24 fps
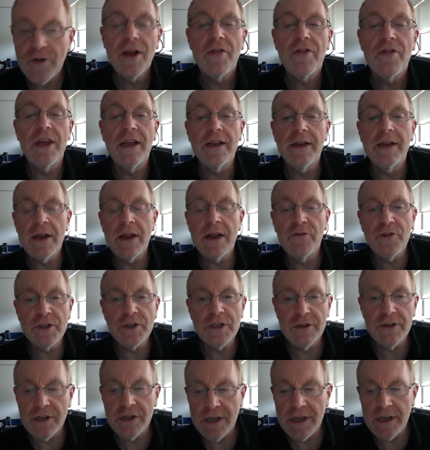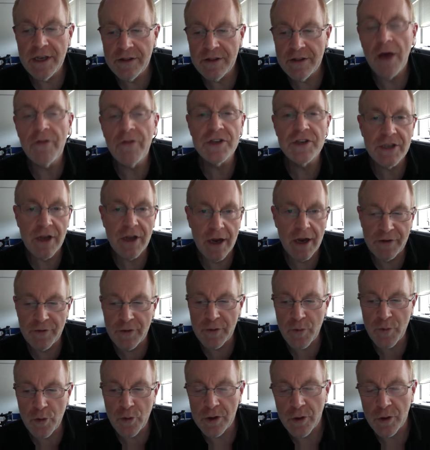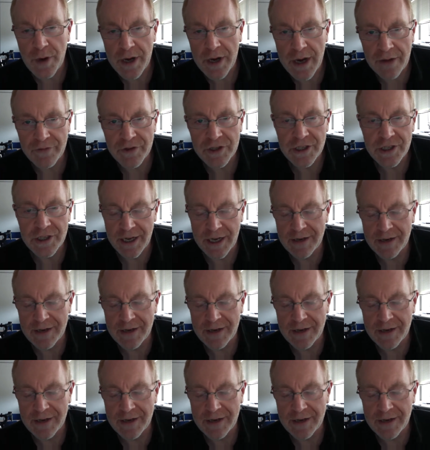The invisible, the, the other side of the moon that we never see.